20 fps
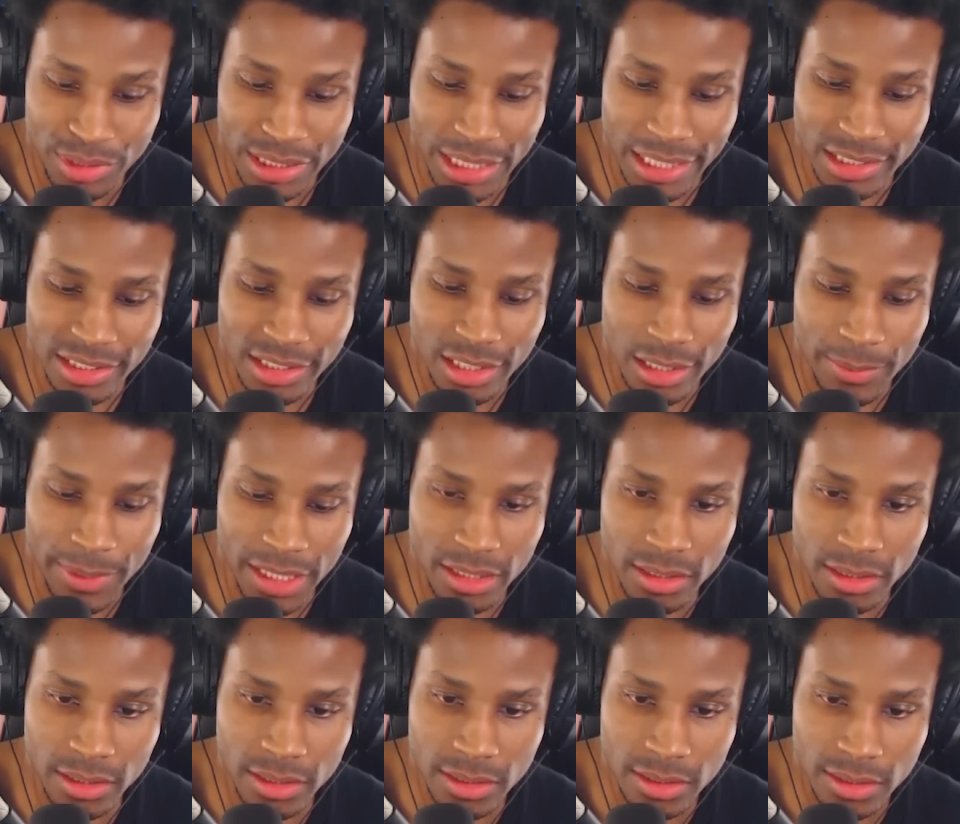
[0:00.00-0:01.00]
decides to come
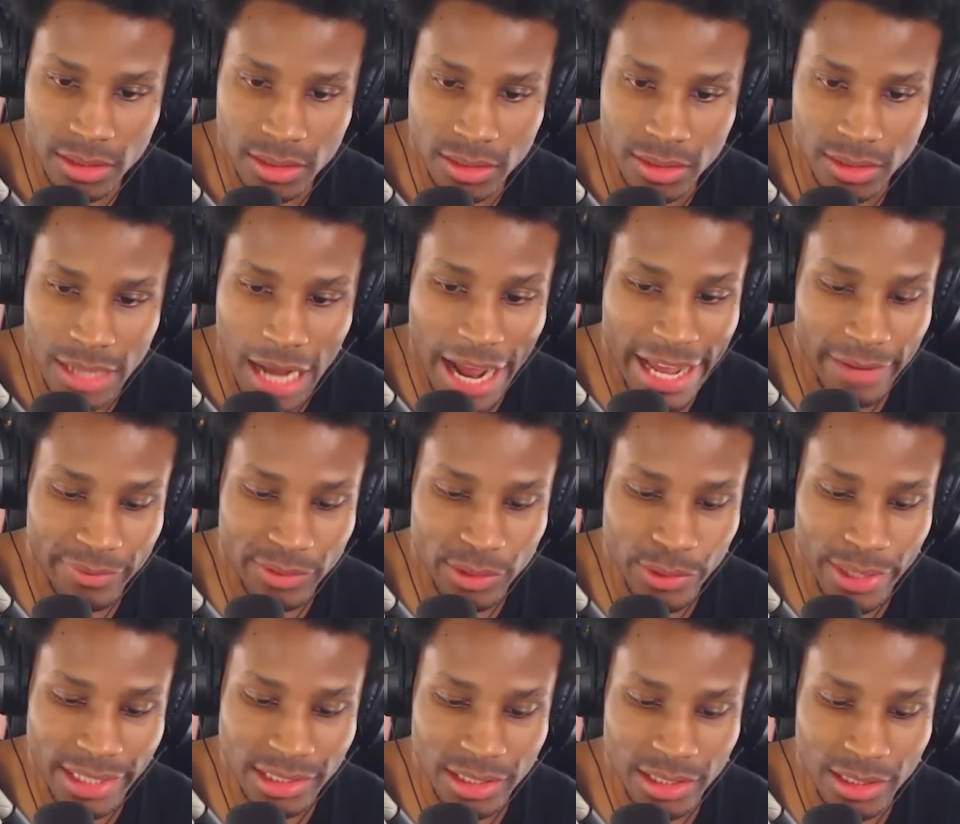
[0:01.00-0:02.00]
in, I have
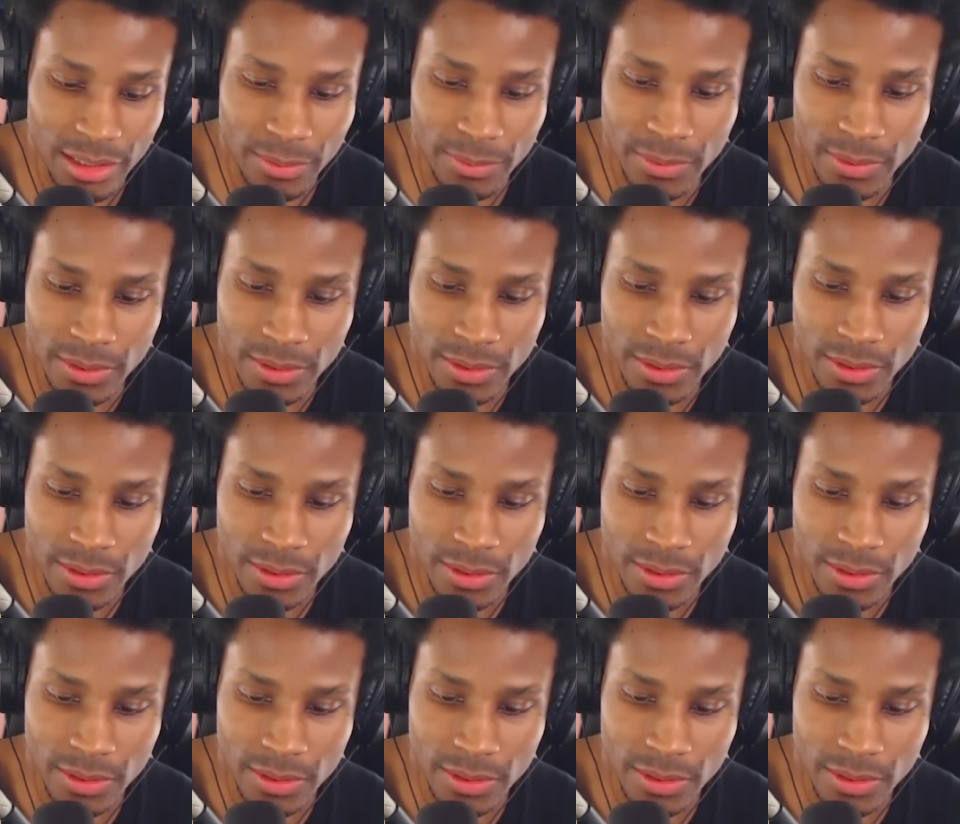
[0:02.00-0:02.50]
to rising him.